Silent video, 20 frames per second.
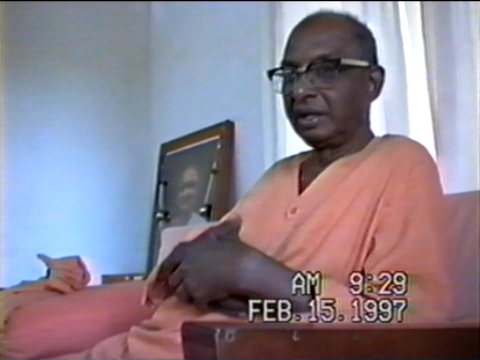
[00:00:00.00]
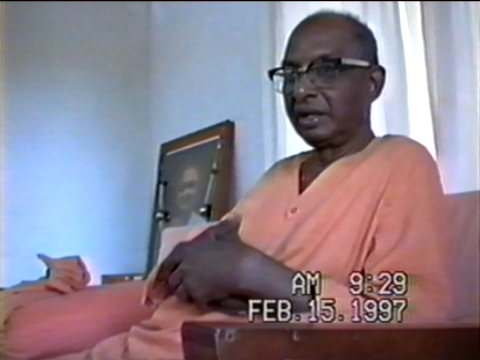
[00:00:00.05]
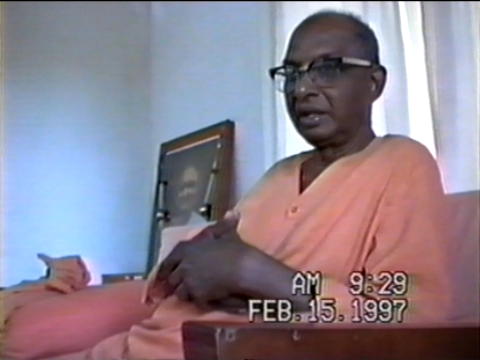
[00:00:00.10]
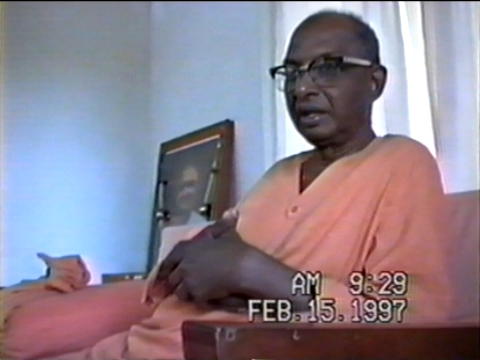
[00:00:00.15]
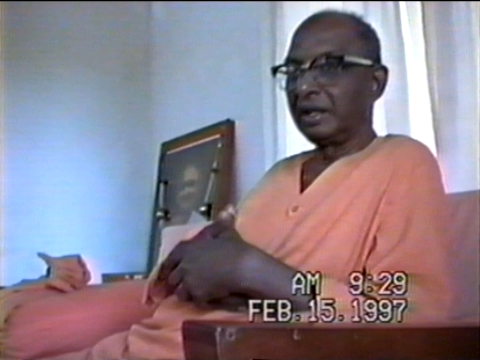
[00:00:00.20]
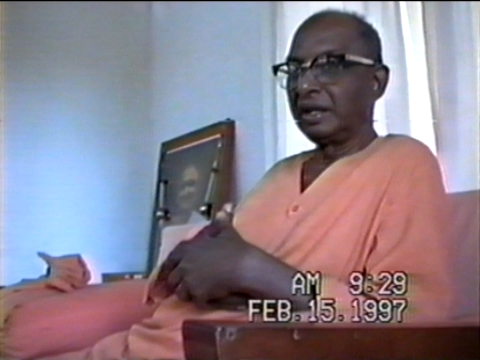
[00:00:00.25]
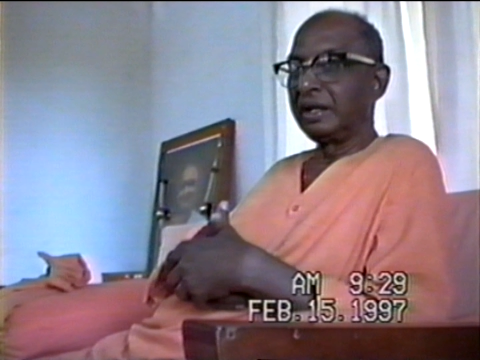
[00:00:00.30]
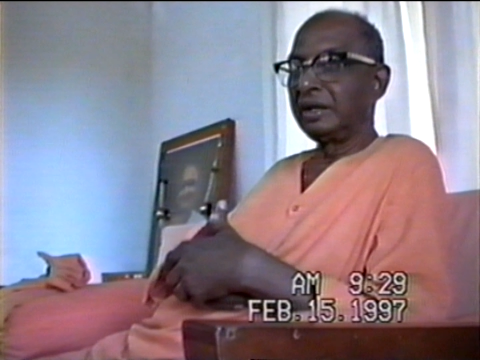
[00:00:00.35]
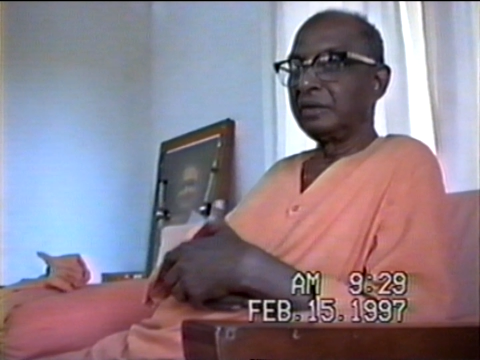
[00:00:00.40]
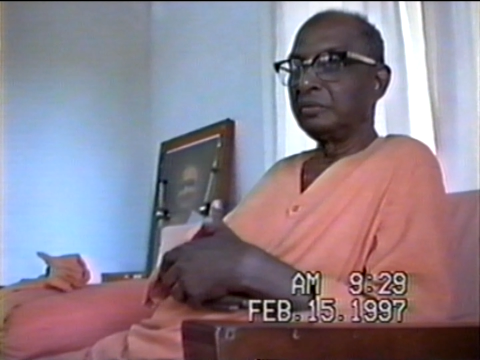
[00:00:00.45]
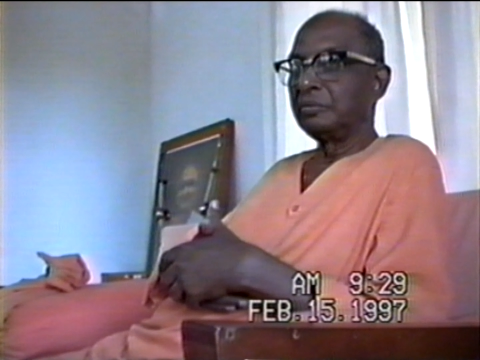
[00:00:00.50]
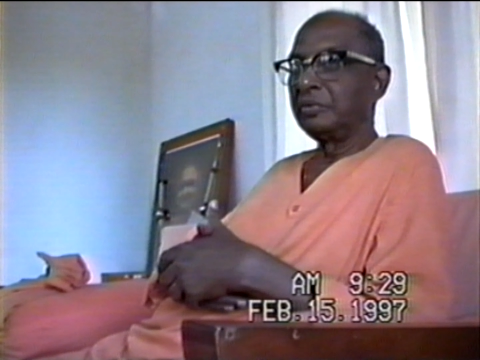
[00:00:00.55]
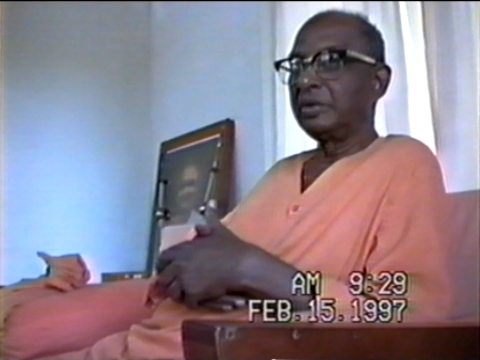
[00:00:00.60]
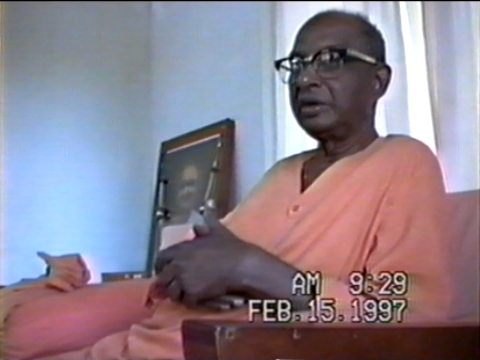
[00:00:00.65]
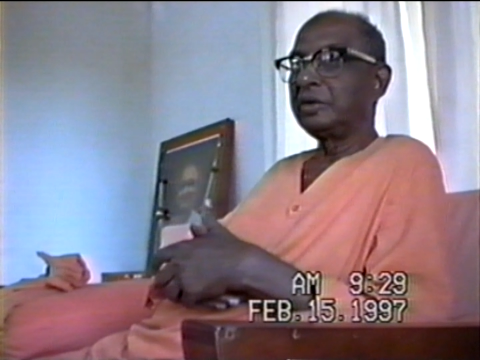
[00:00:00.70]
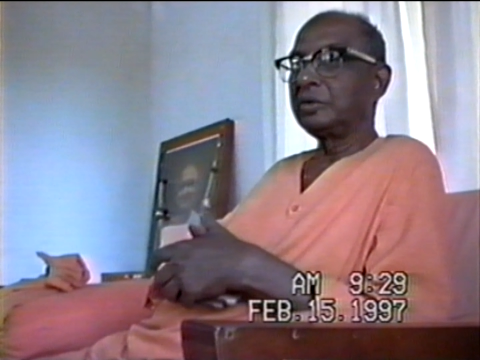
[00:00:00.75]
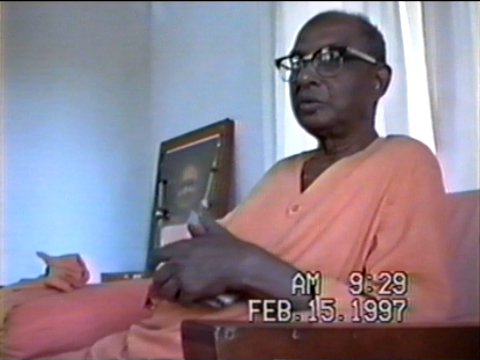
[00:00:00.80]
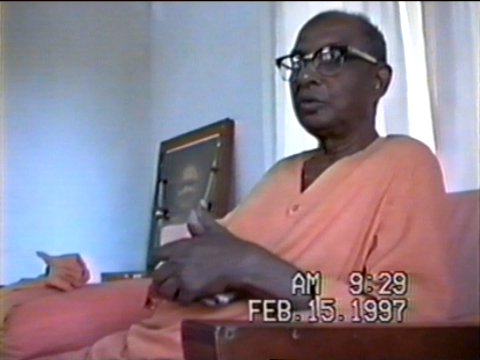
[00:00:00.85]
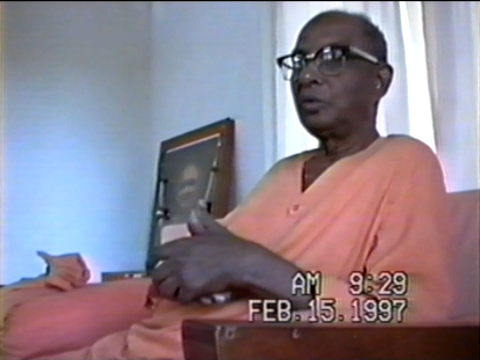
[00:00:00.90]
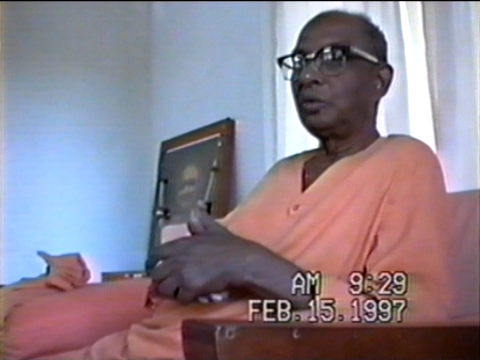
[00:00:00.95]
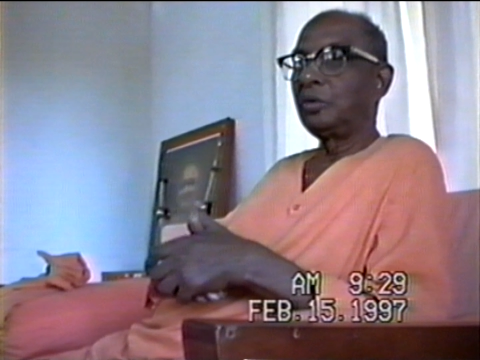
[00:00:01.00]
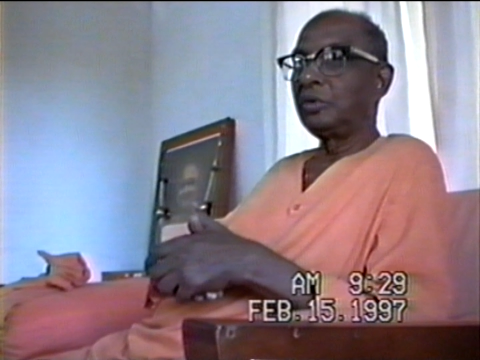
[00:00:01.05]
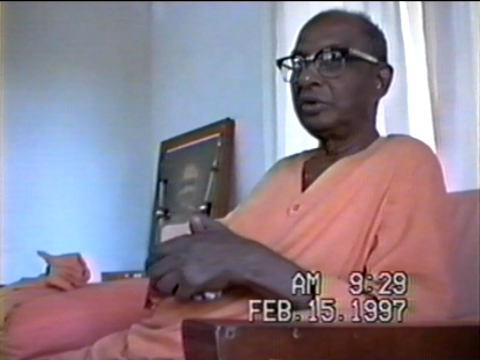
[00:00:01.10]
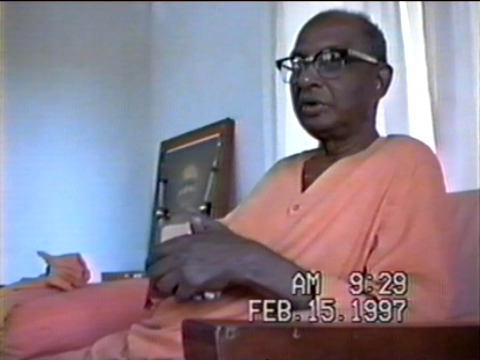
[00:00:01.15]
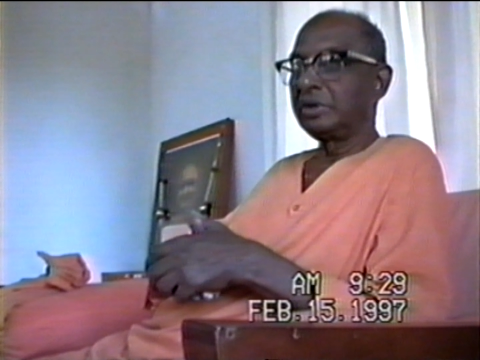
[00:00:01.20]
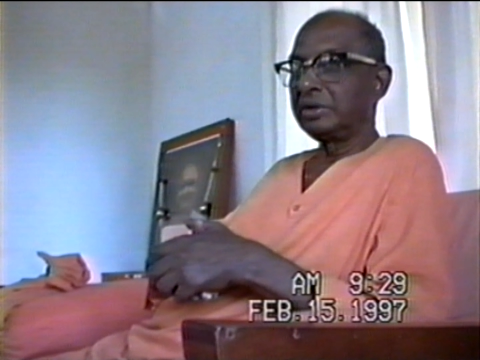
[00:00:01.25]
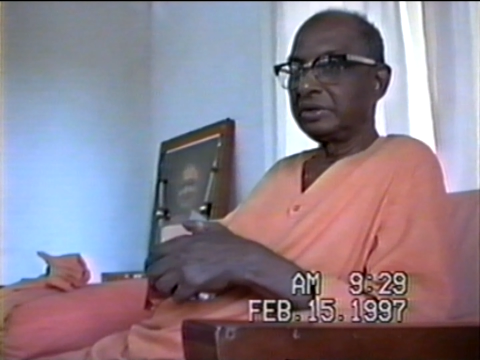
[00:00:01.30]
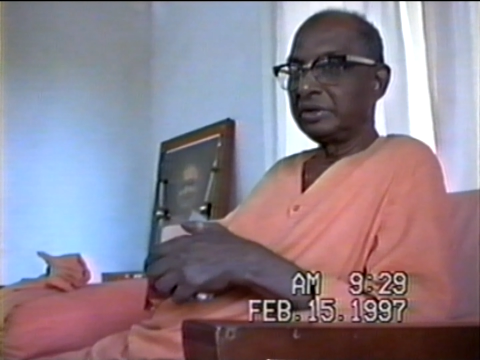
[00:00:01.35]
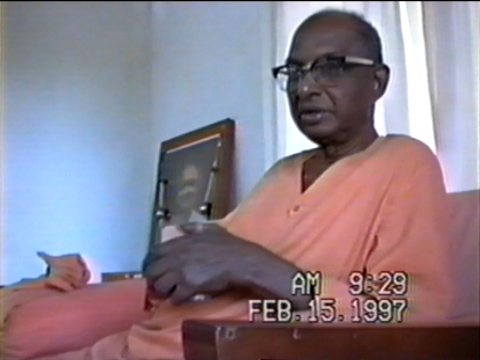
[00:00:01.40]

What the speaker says: in very cold